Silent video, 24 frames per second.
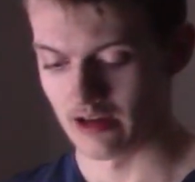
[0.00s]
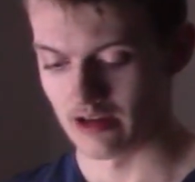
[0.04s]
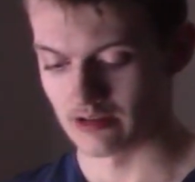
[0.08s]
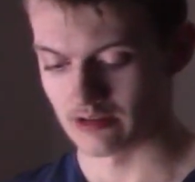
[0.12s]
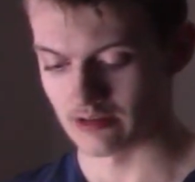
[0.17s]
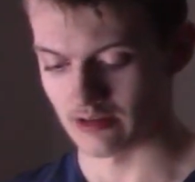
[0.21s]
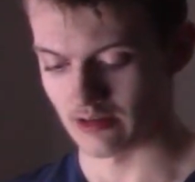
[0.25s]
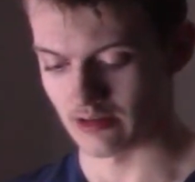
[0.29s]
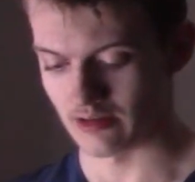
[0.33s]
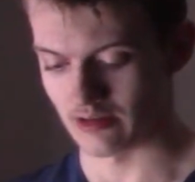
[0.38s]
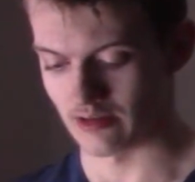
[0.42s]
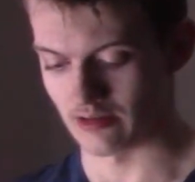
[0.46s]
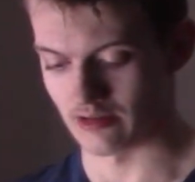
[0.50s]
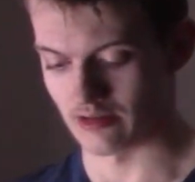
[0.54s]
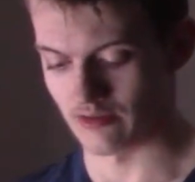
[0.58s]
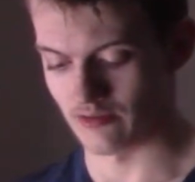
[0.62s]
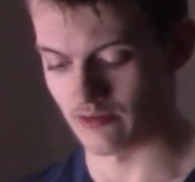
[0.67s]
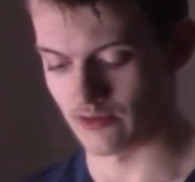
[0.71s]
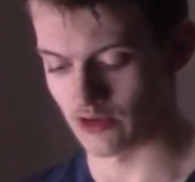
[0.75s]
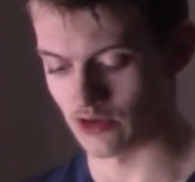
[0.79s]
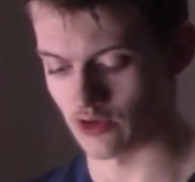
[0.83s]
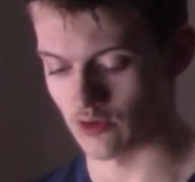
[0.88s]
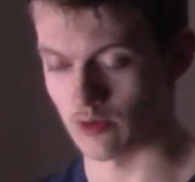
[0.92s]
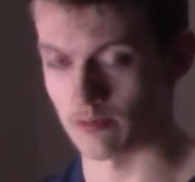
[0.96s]
So I think
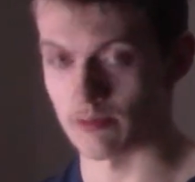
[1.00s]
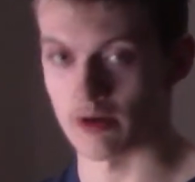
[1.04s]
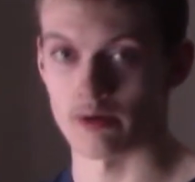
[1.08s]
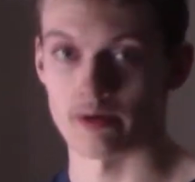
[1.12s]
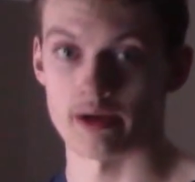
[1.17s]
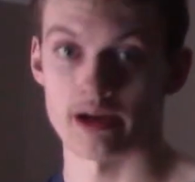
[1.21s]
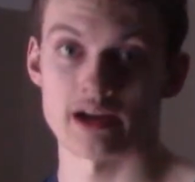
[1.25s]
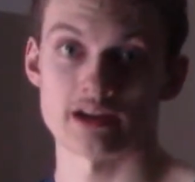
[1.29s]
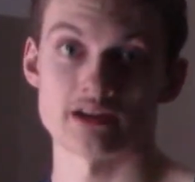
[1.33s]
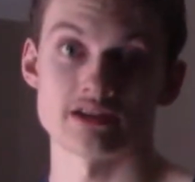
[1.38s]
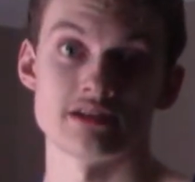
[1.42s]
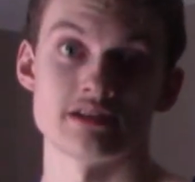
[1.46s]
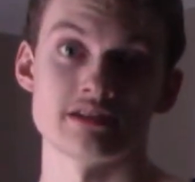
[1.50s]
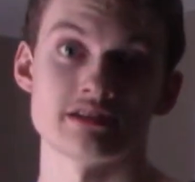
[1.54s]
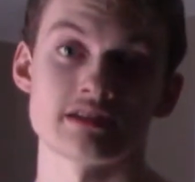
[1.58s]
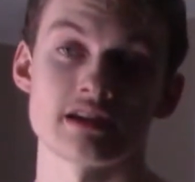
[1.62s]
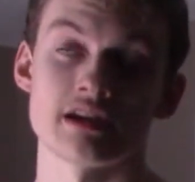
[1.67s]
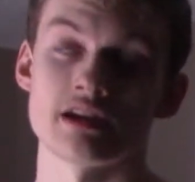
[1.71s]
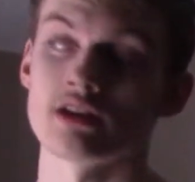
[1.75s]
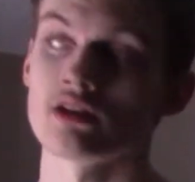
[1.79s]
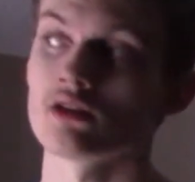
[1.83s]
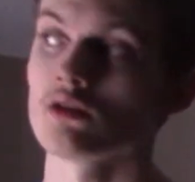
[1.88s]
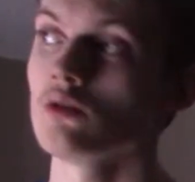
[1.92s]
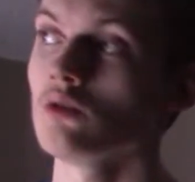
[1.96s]
showing my reaction is
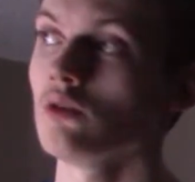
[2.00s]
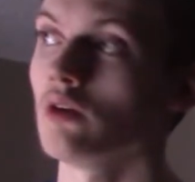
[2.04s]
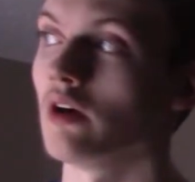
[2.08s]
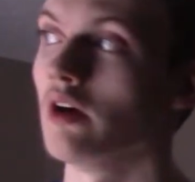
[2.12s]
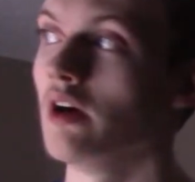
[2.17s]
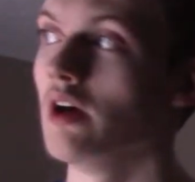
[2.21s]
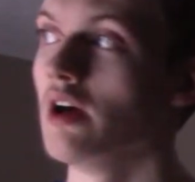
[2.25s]
kind of cool.